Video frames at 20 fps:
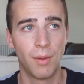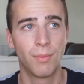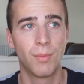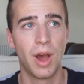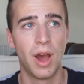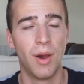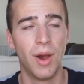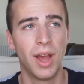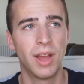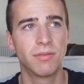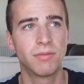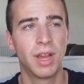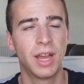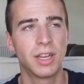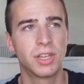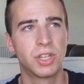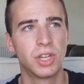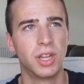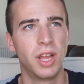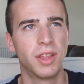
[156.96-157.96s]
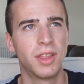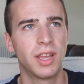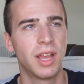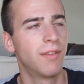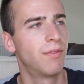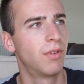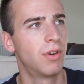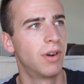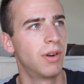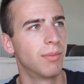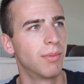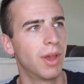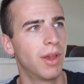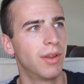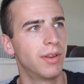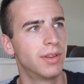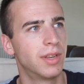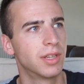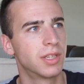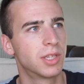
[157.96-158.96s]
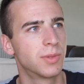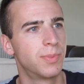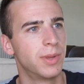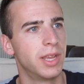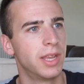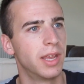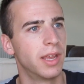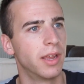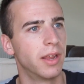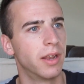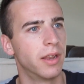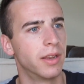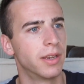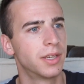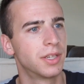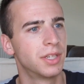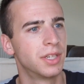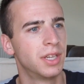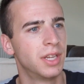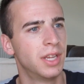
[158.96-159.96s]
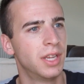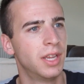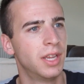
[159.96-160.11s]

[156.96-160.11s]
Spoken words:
Well, actually, I think everyone going does speak English.